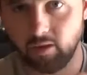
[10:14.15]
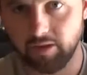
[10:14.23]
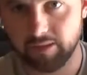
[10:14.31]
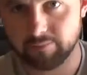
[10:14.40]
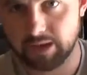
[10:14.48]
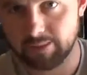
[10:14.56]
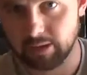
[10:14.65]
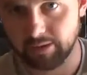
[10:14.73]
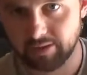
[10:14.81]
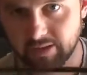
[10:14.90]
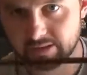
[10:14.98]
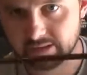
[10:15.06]
only thing bad about
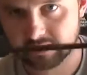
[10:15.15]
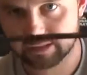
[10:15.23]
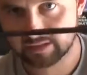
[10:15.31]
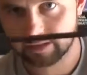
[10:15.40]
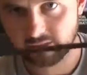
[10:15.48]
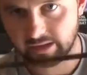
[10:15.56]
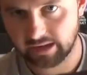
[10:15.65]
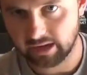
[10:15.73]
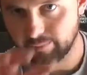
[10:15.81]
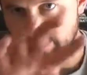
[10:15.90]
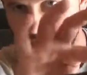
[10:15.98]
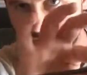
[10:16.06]
these is they got a
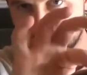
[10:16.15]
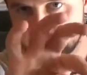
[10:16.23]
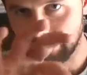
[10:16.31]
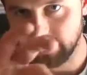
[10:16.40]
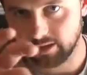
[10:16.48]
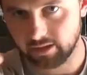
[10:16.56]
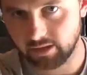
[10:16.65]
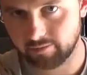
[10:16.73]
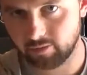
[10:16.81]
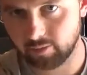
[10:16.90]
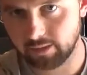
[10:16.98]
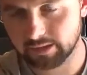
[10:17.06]
big stake, like a
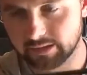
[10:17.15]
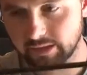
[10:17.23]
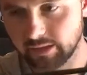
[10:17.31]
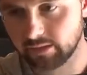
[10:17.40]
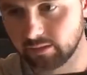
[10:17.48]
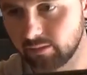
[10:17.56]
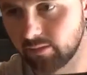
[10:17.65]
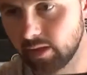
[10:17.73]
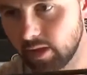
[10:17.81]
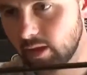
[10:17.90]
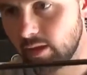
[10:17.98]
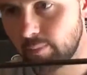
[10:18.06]
full body stake.
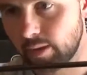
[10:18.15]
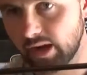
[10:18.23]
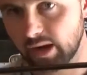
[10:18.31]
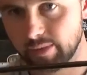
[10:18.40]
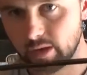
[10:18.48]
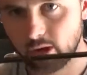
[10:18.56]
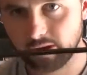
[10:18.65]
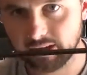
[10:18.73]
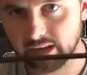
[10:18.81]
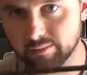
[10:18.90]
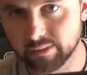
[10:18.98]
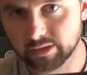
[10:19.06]
Probably gonna be hard to
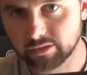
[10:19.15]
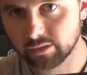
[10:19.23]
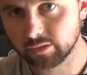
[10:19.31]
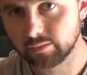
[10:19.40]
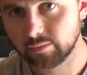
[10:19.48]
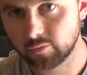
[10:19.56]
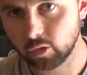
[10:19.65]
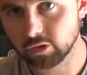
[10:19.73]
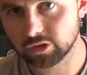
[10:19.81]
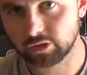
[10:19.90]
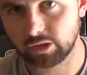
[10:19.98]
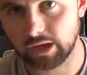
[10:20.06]
get them into
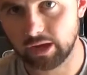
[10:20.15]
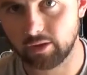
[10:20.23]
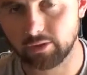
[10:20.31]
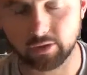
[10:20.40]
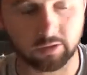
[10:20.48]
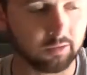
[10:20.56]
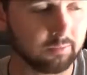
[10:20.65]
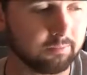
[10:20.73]
frozen ground or